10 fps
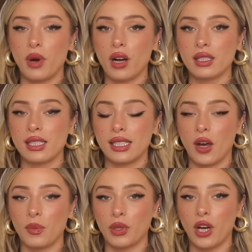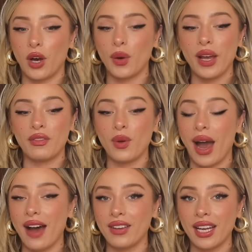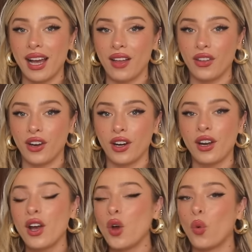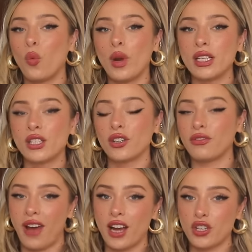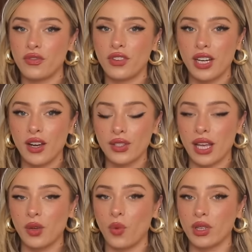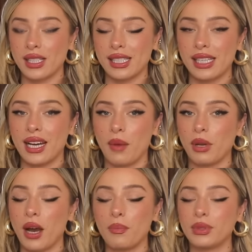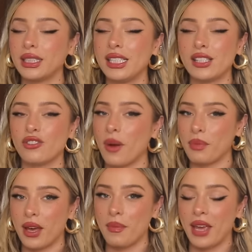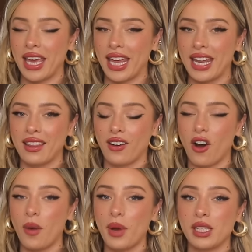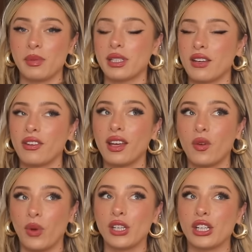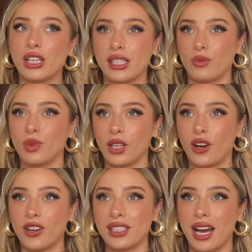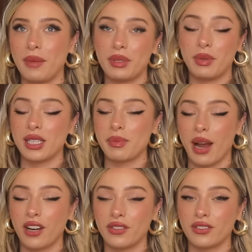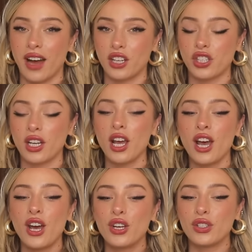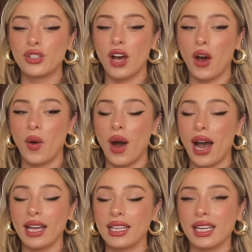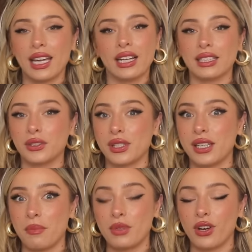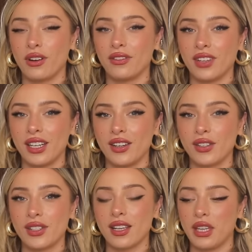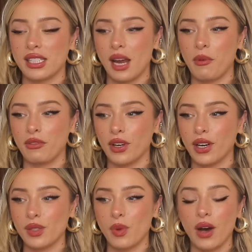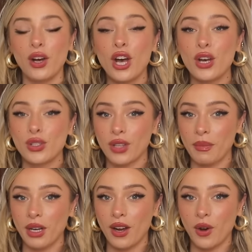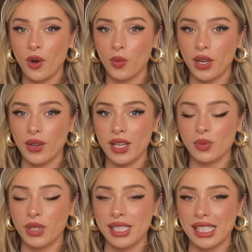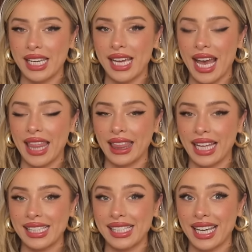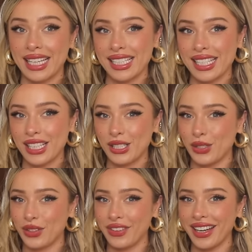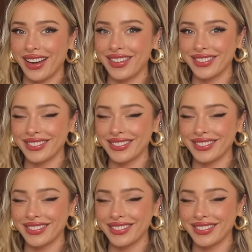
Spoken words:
box down below. If you have any other winter fashion videos that you want to see coming up, please drop them in the comments, because I feel like winter is a really hard time to be inspired for fashion, so I can get a little stumped on videos this time of year as well. So let me know what you guys wanna see, and let's get to the video.